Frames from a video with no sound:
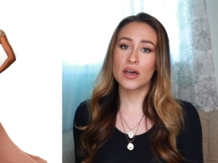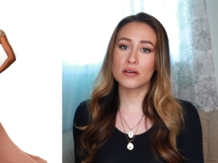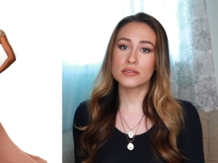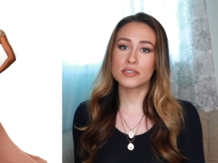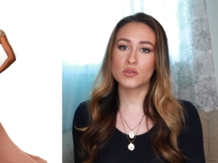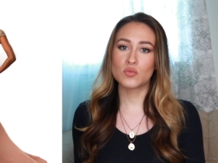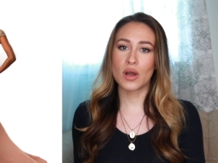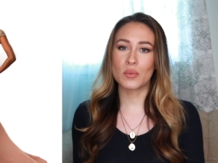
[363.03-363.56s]

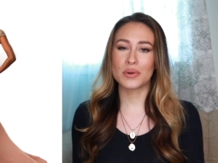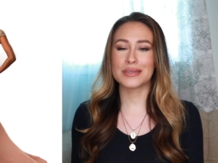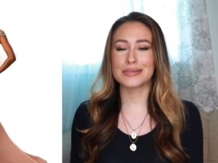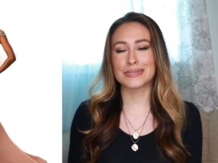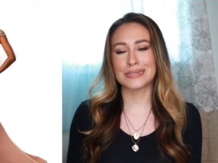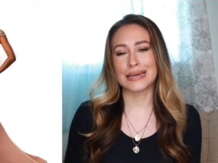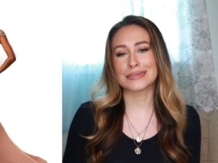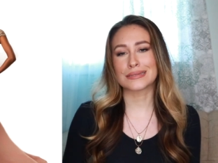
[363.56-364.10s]
also went with
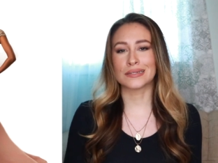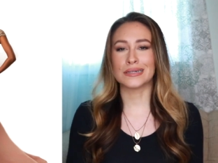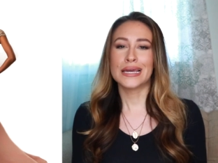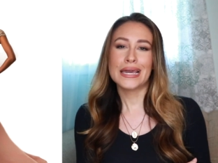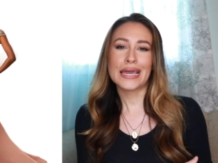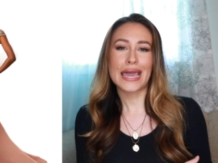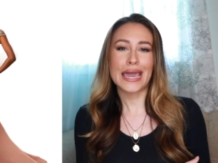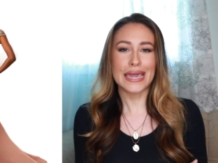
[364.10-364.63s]
this nice little
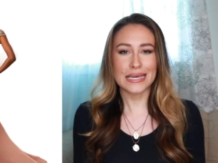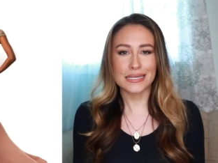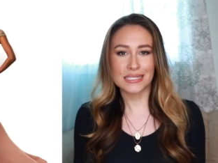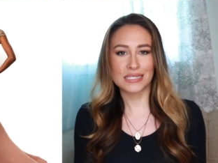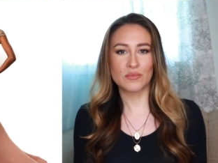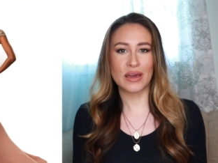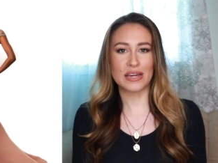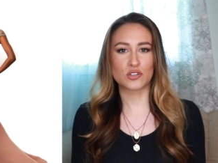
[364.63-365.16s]

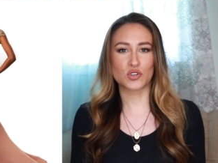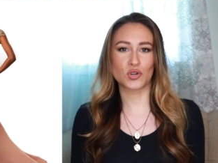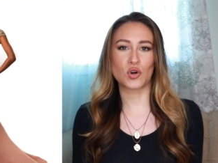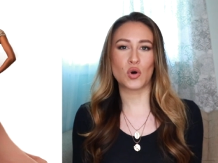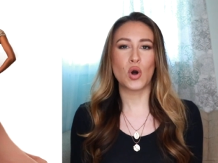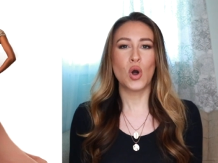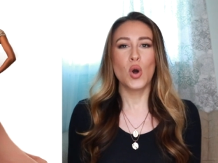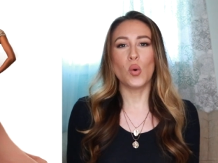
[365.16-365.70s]

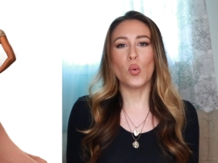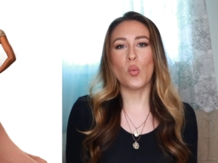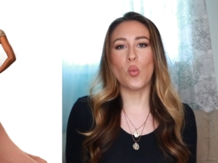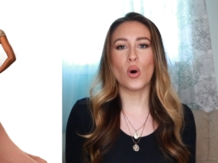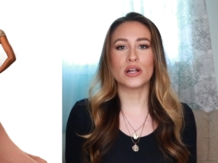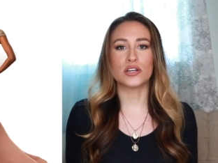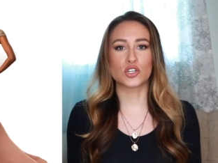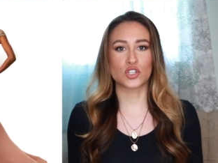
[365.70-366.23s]
asymmetrical
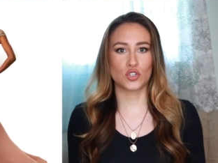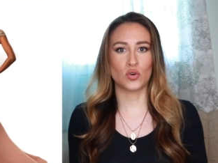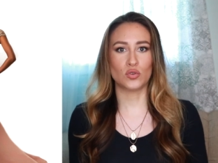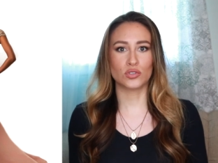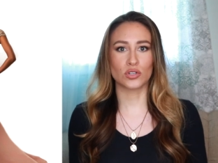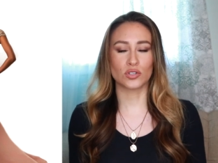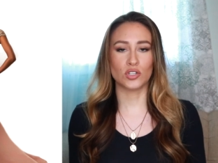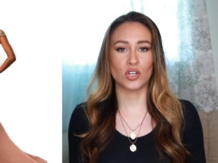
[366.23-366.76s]
one
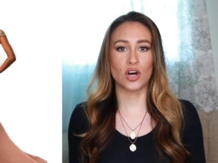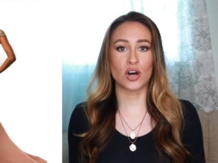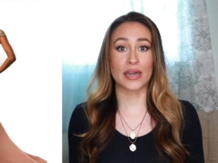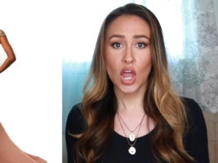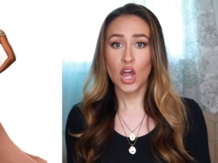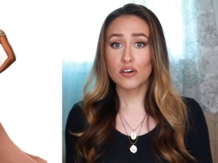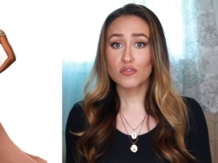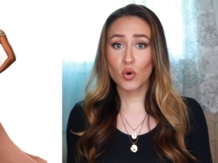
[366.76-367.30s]
shoulder
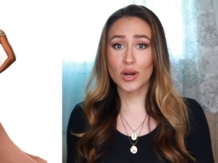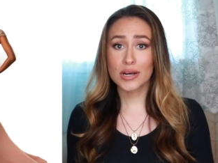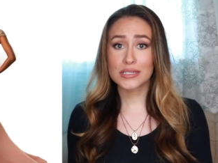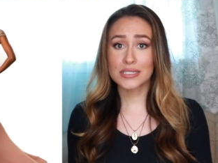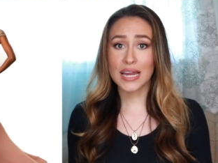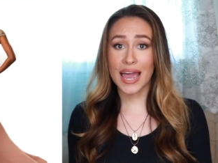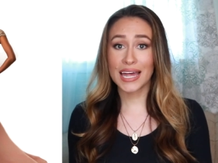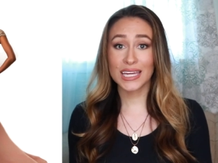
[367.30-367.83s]
look. For her
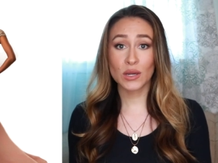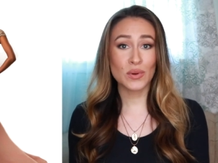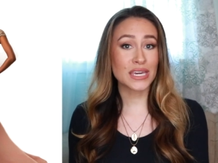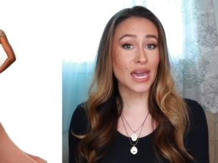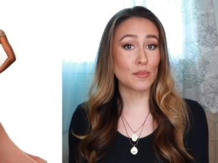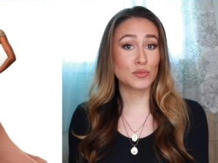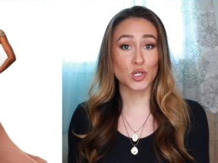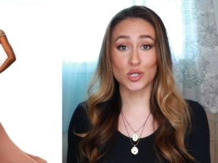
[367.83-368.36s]
styling, we
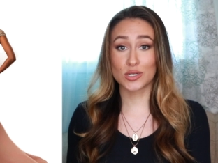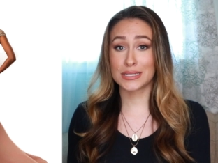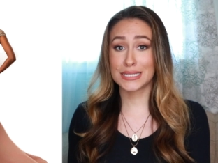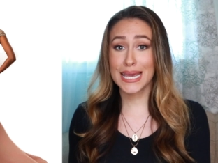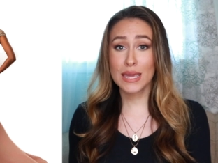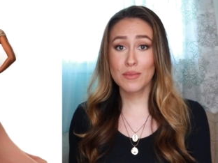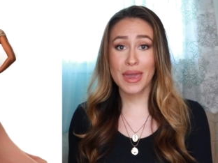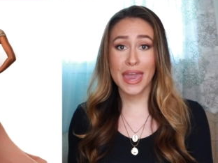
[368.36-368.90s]
kept her
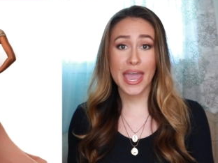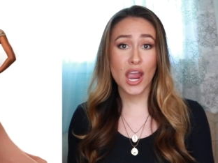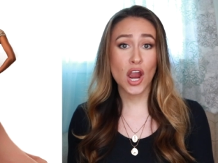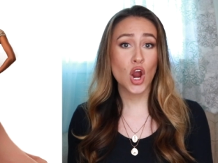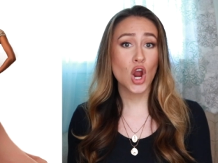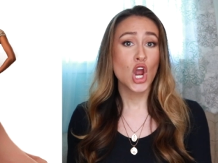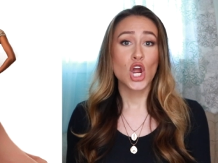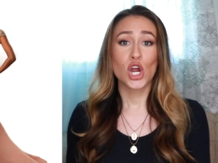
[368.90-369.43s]
same
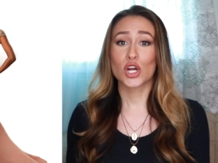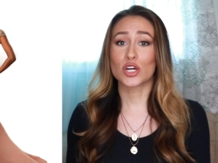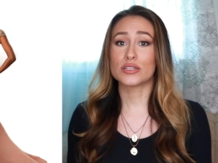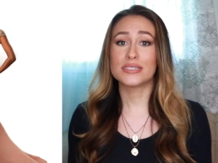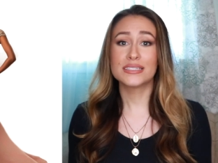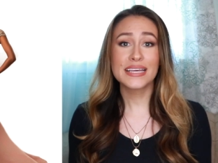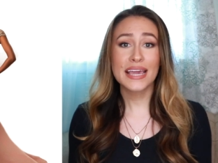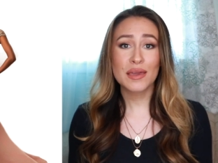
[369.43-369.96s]
hair, her
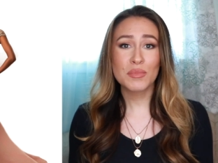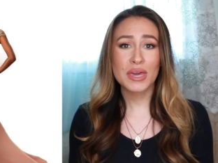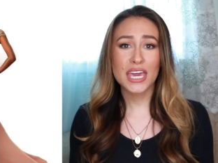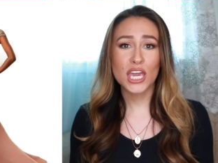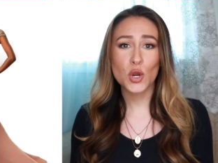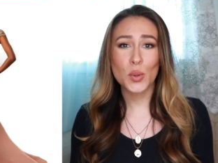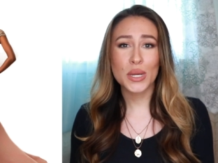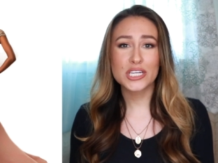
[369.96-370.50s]
same
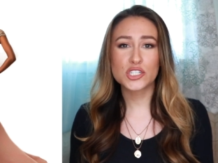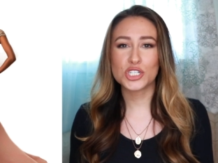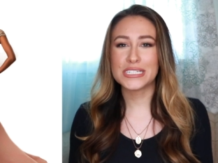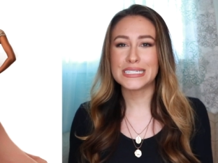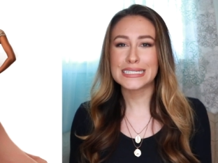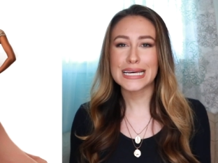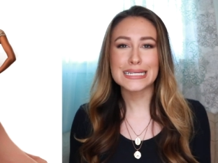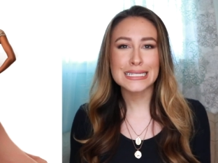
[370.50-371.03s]
earrings. She
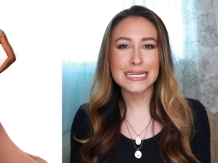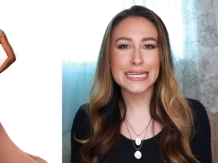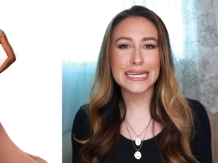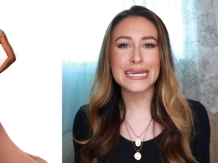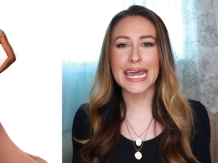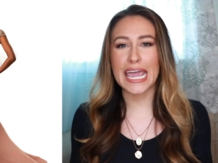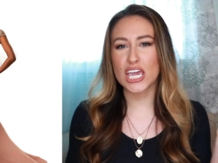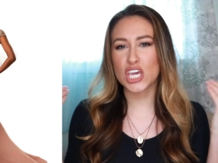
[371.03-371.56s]
doesn't
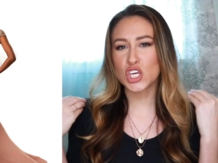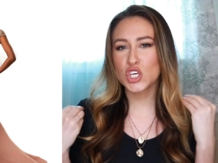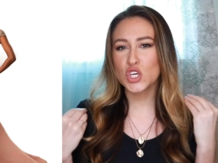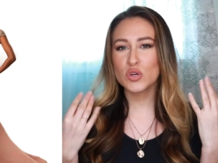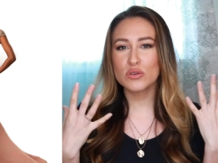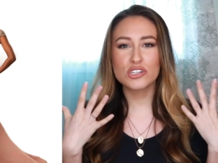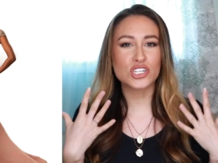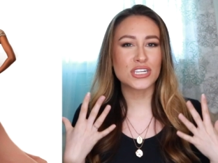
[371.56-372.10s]
need a
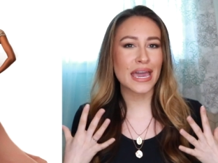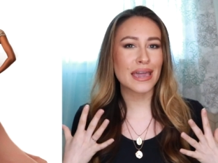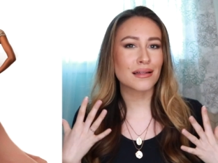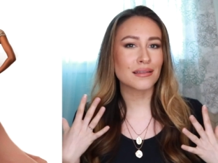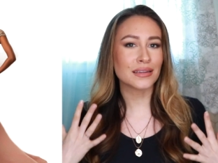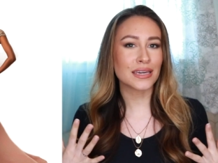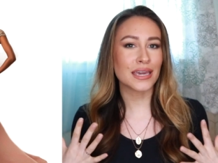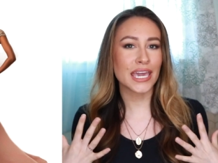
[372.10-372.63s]
huge
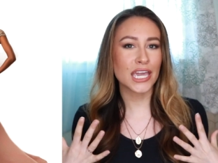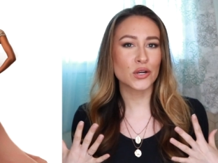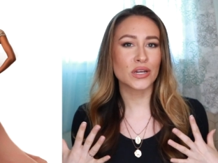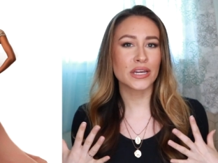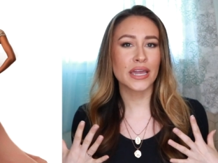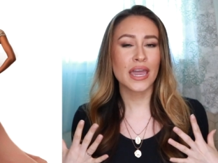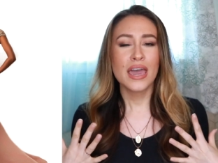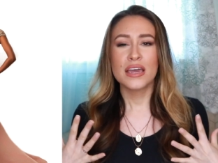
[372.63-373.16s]
dangling
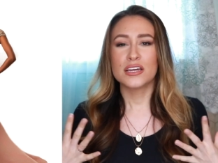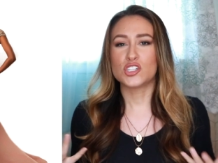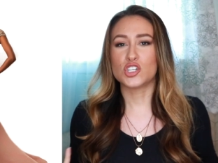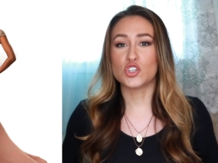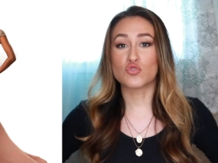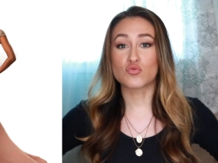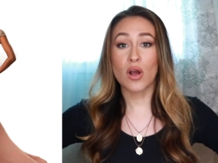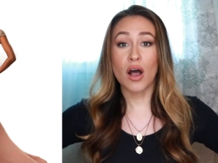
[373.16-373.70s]
earring to
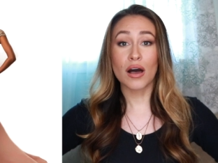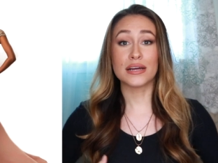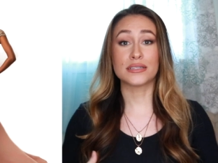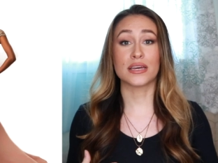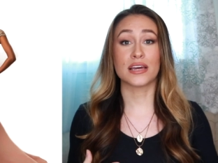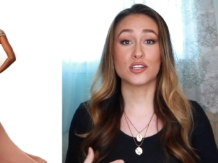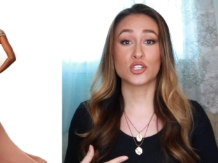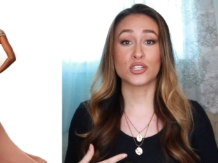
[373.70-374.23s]
draw
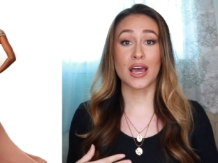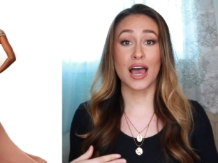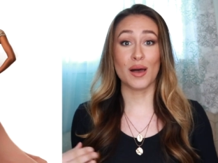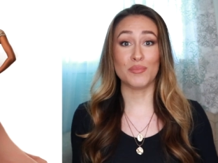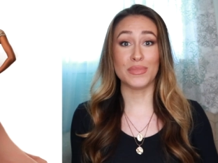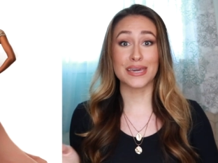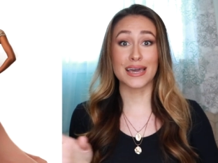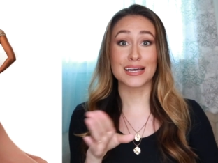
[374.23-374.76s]
attention
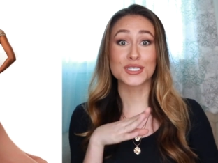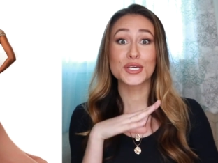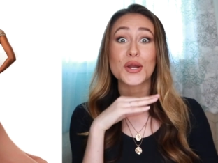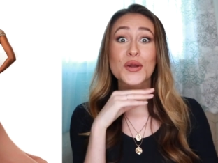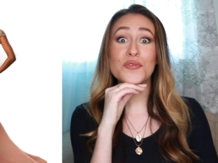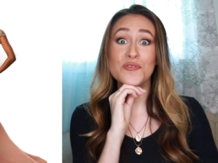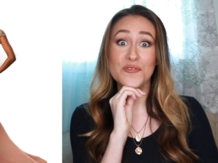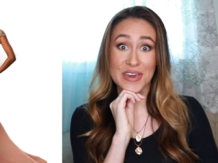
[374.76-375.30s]
up because
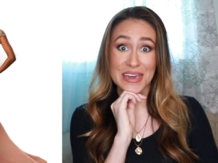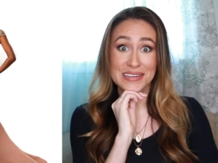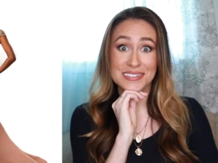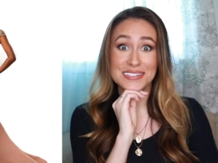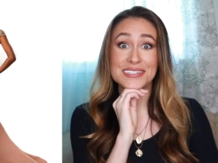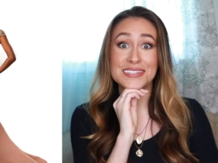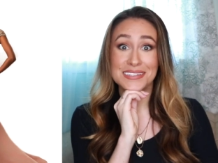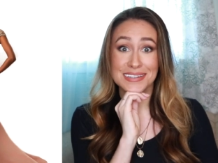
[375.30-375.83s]
her
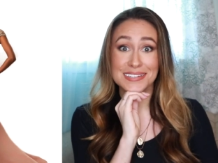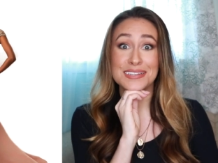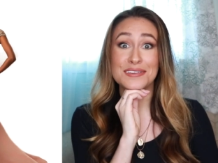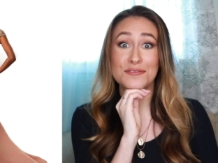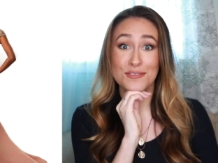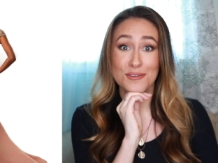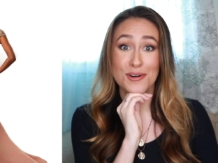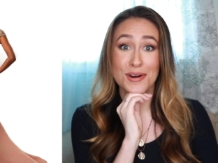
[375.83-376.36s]
face does
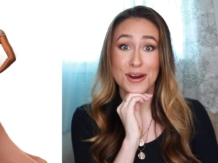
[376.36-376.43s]
it for